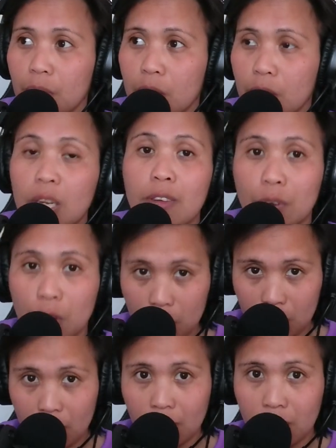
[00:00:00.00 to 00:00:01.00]

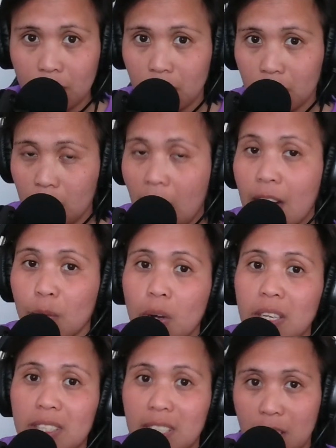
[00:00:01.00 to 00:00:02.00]
Deliver a high
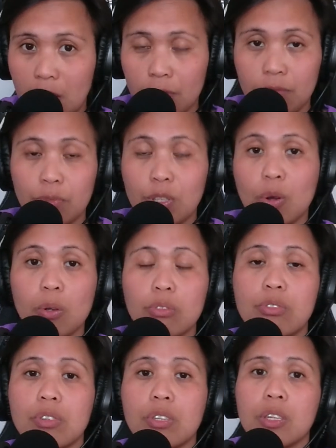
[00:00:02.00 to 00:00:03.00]
quality of
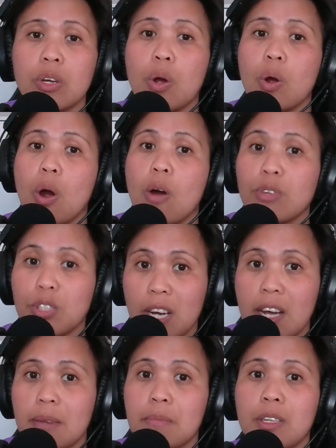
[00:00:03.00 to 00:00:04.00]
results over
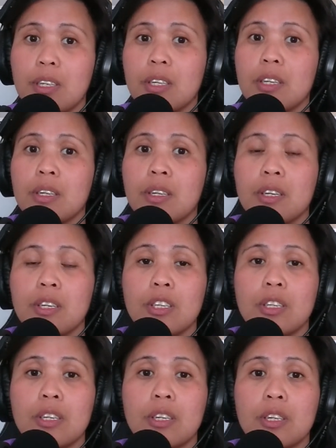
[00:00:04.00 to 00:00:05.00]
time,
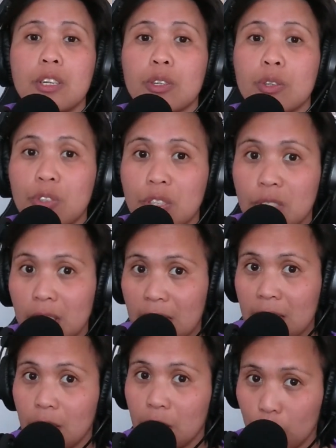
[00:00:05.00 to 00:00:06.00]

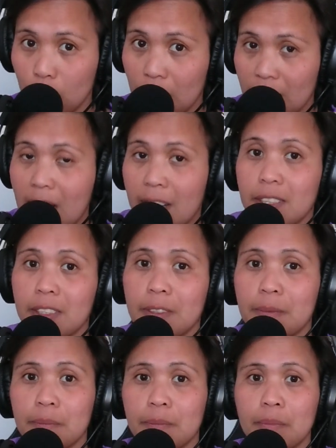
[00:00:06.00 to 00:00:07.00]
consistently doing that
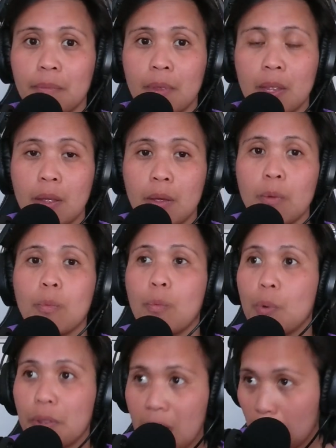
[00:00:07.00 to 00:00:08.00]

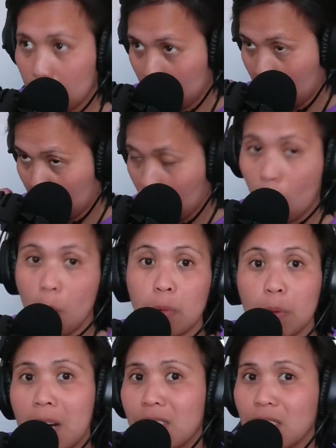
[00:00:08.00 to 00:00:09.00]
without
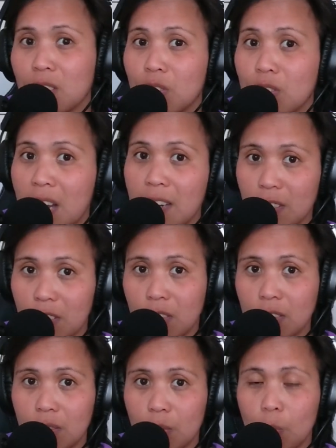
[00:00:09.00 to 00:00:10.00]
compromising your
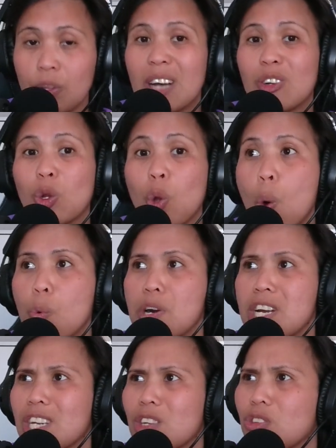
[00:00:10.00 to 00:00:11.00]
standards, without
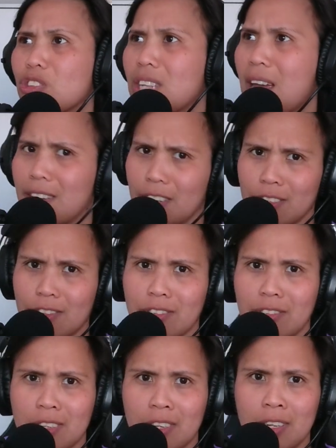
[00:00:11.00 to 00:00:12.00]
lowering your standards.
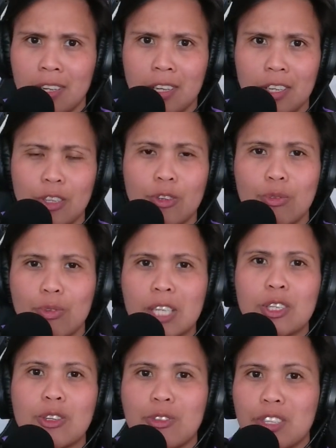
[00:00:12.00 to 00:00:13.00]
You do
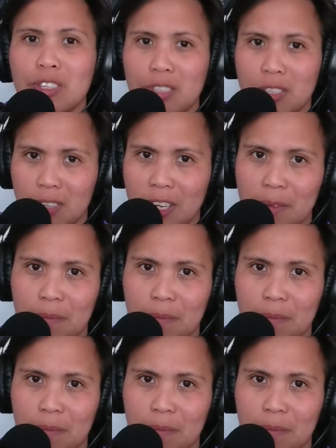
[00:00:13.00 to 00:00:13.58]
that consistently.